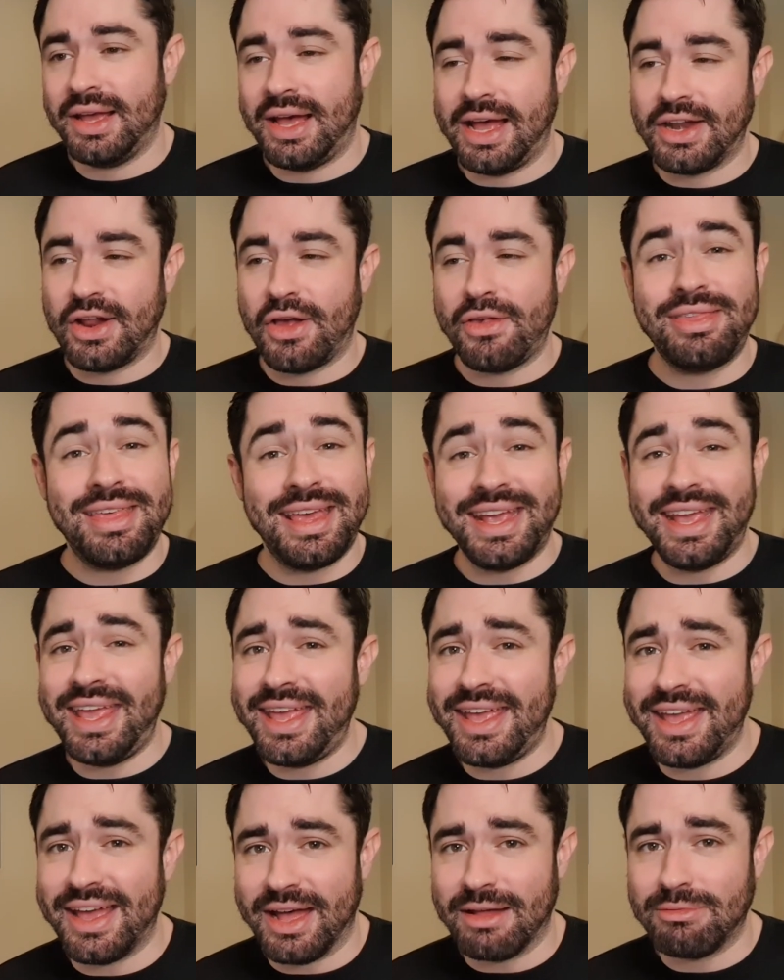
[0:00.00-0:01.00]
And I think
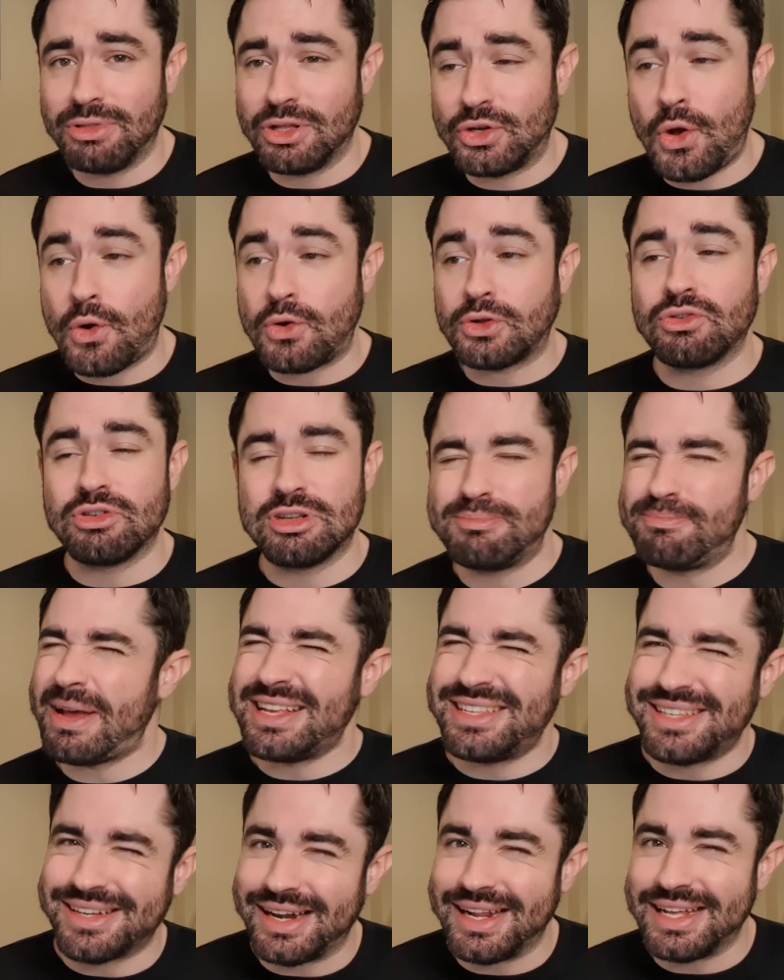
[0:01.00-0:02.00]
here, the doctor is
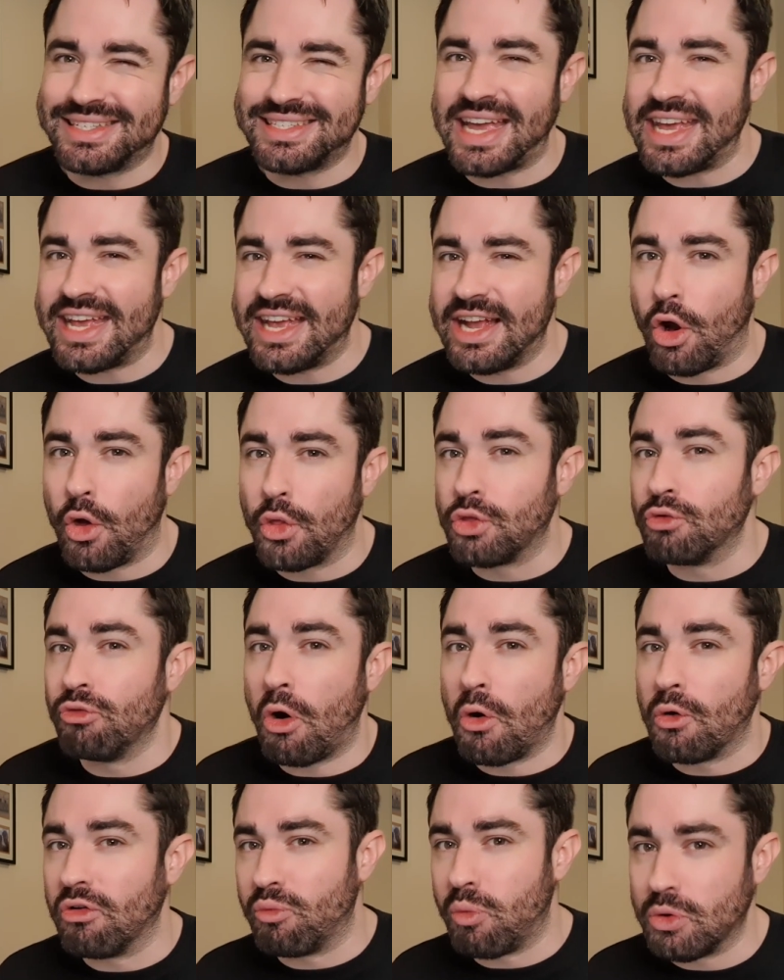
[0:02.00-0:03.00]
basically taking on the
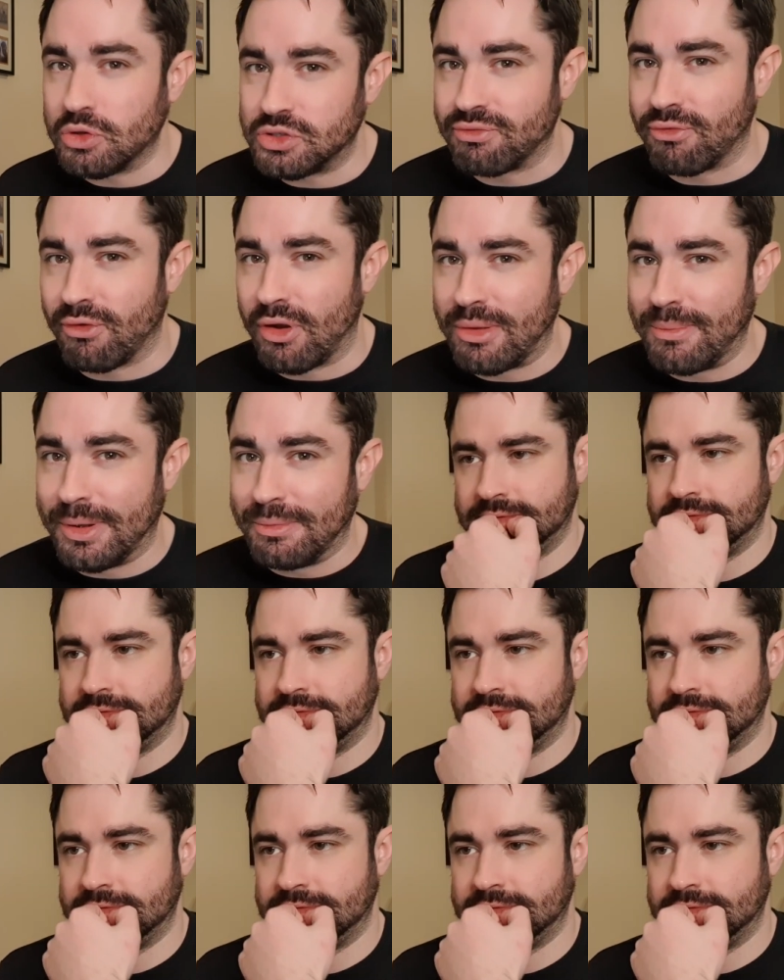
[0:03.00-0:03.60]
role of Walter Freeman.